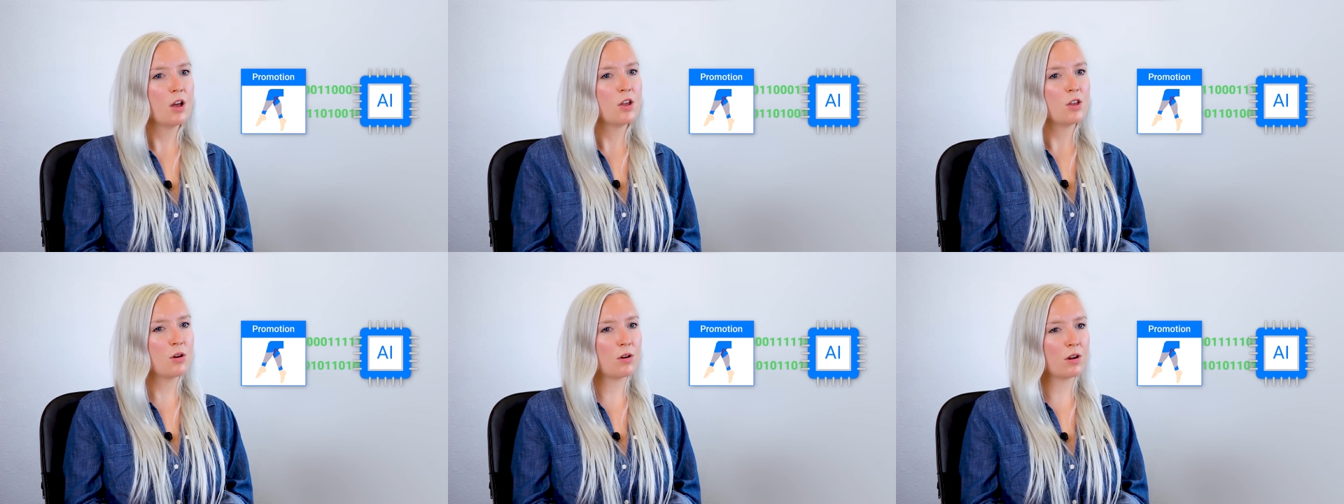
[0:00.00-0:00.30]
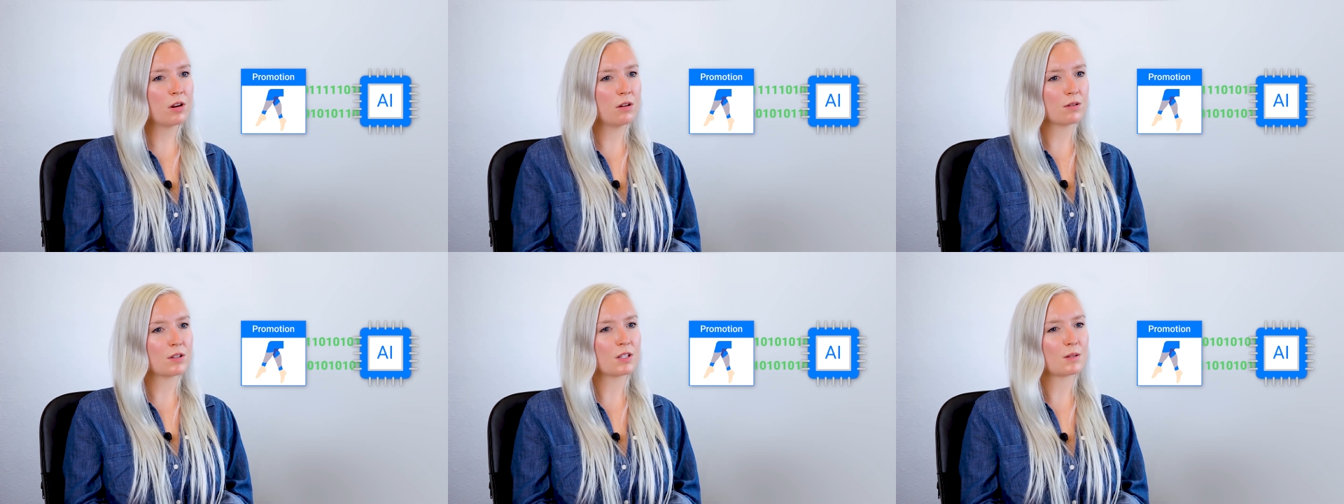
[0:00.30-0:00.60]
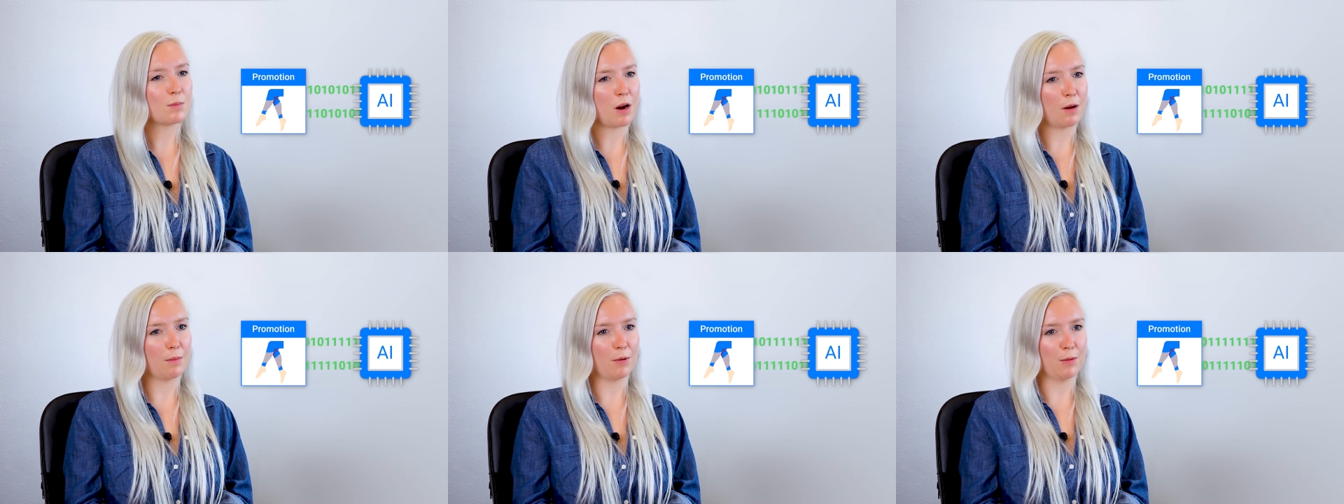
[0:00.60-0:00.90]
you can use
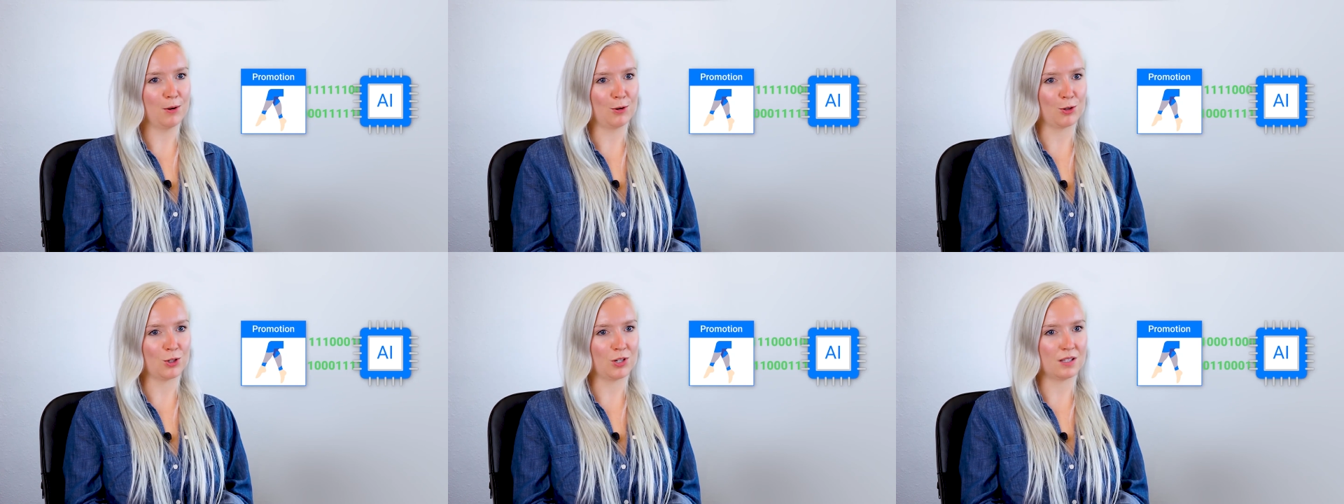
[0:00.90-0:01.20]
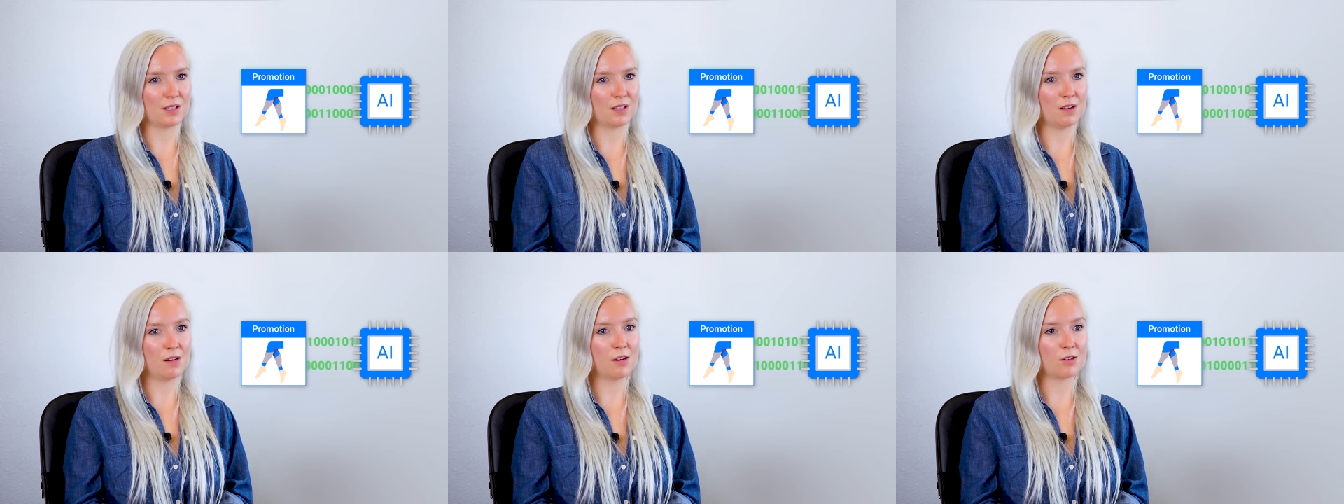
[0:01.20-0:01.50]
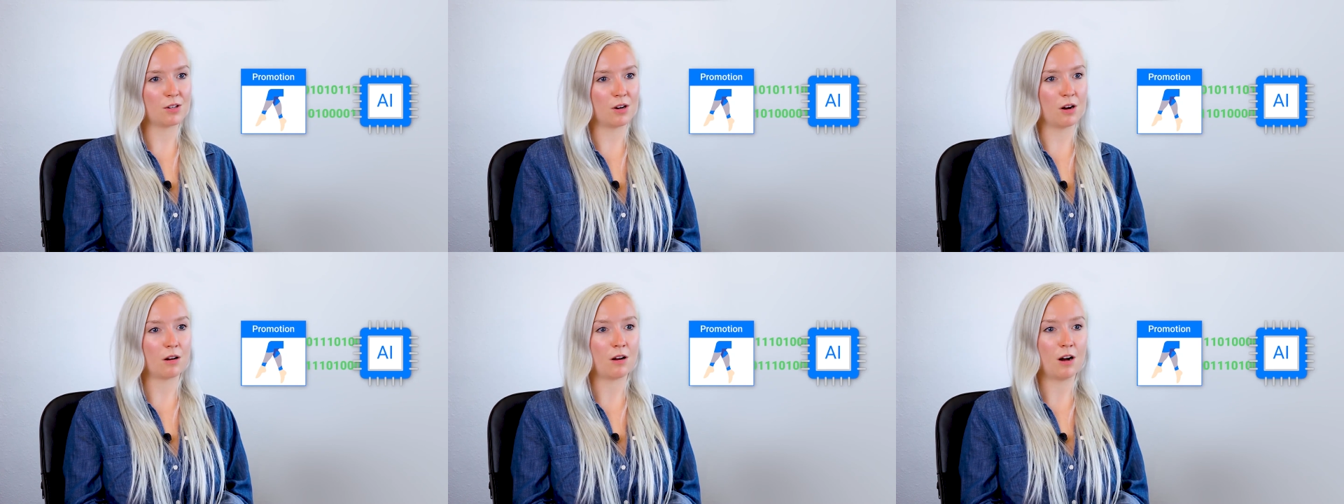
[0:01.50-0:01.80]
smart promotions
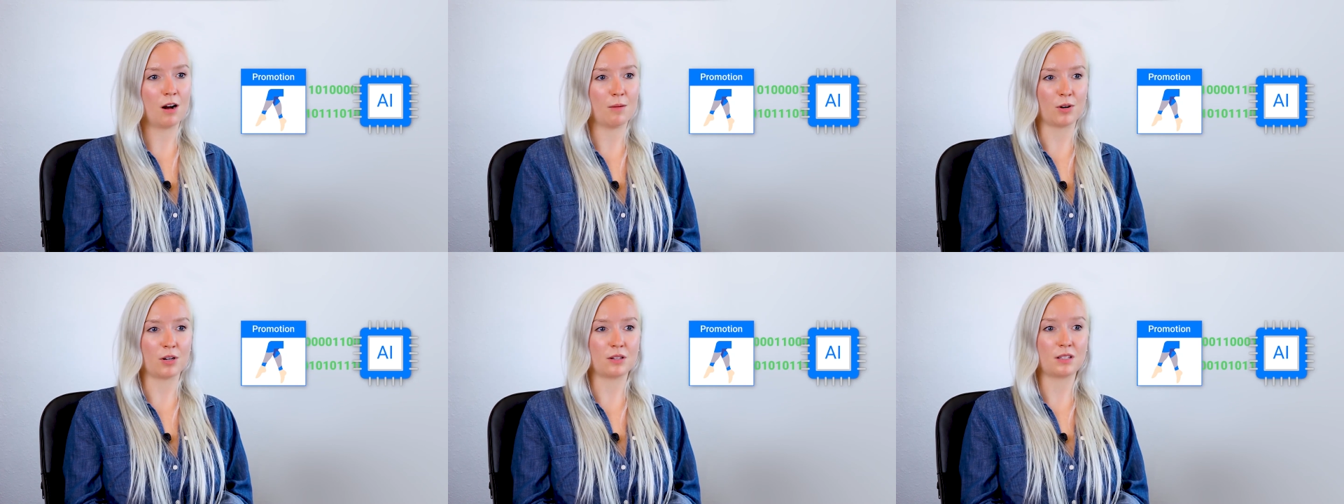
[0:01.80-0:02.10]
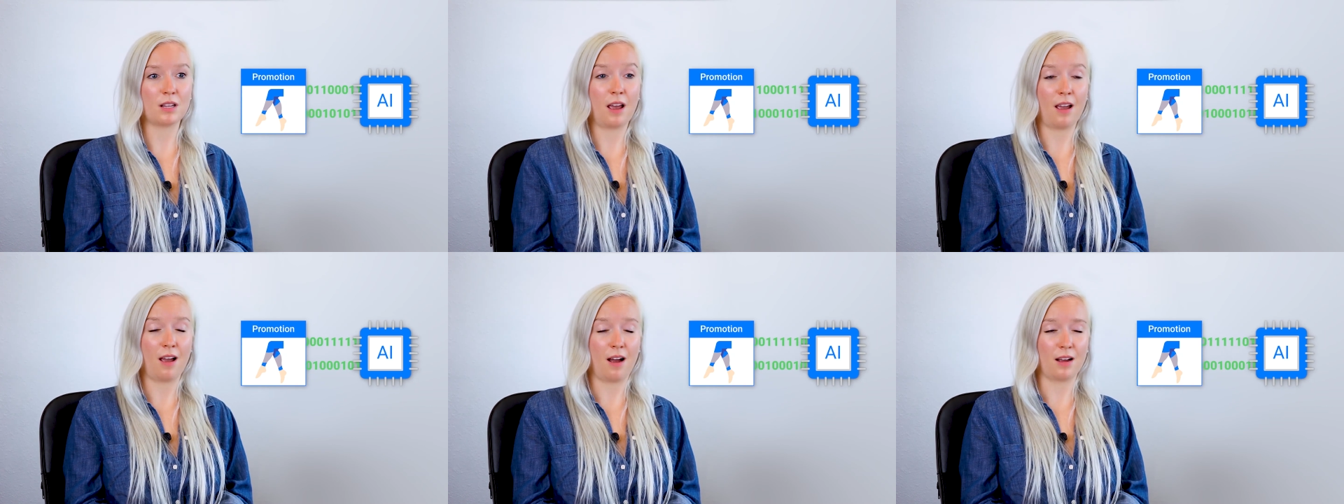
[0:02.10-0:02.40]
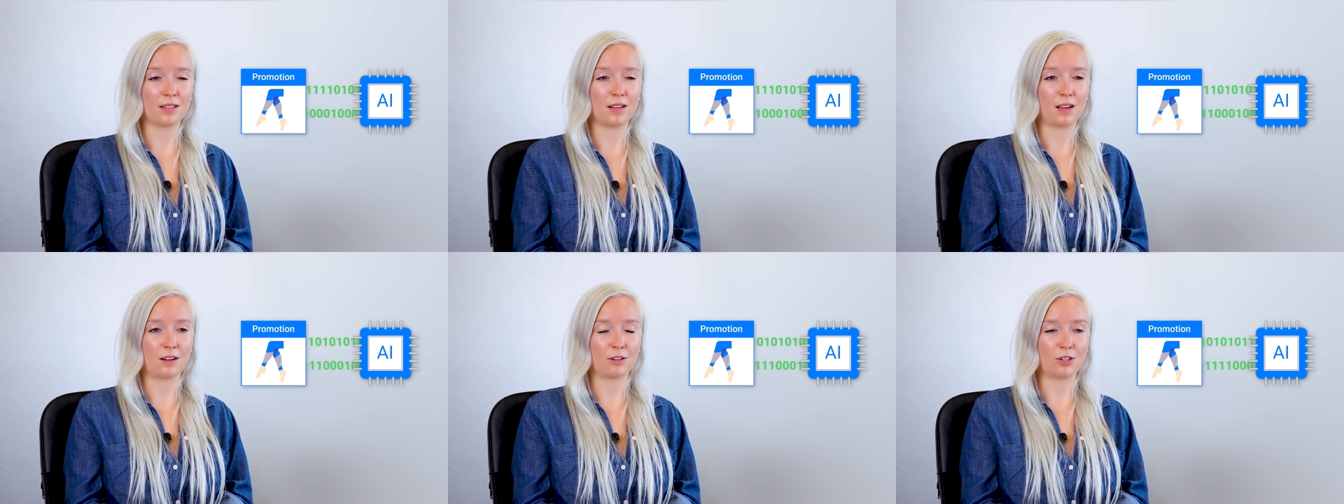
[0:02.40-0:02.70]
under our Commerce AI
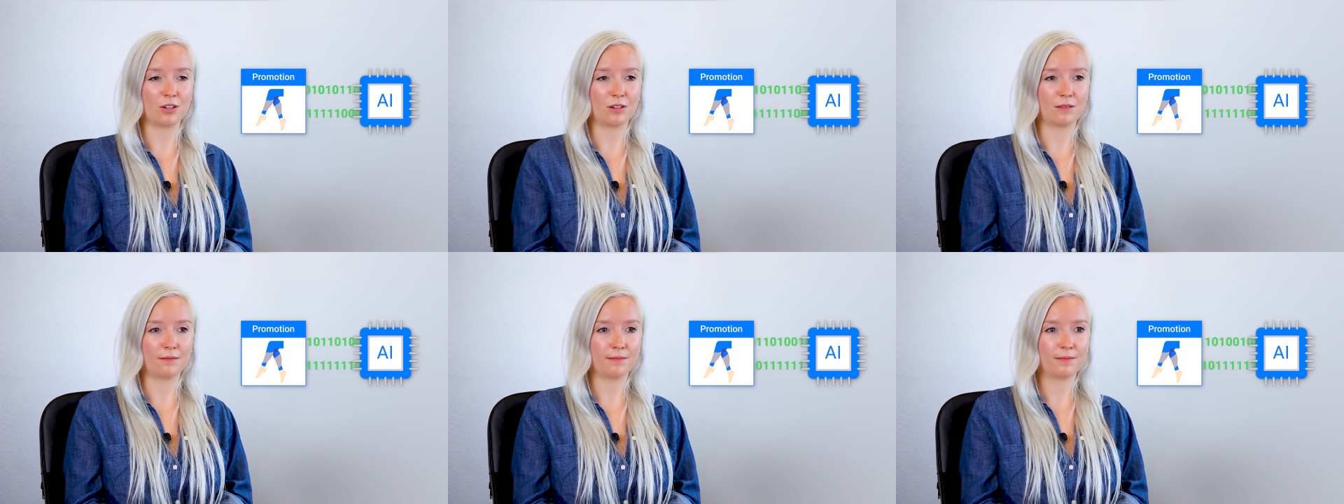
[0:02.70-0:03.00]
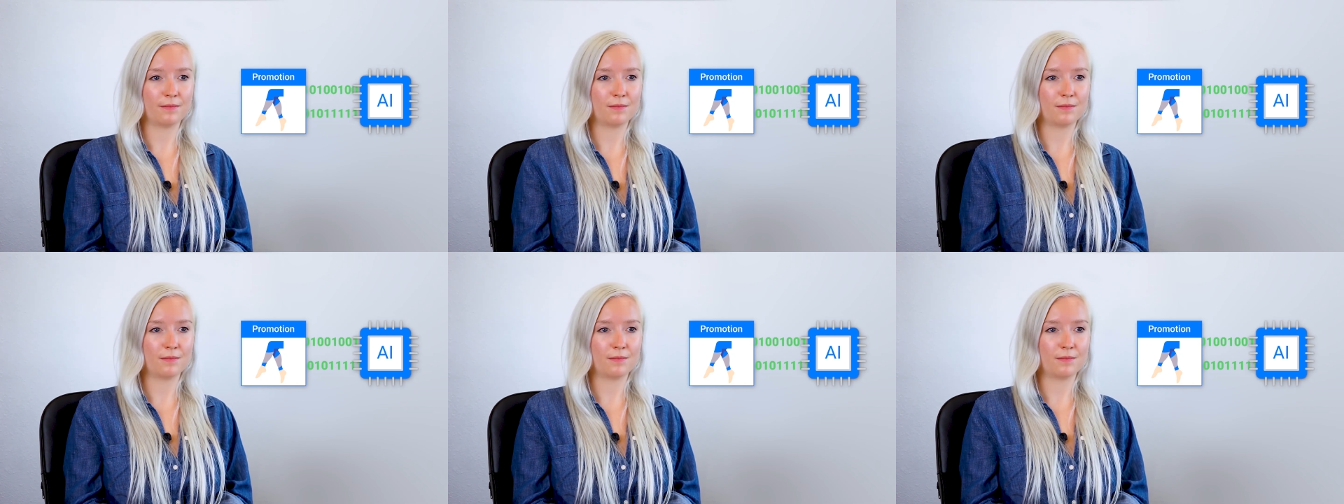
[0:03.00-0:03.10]
section.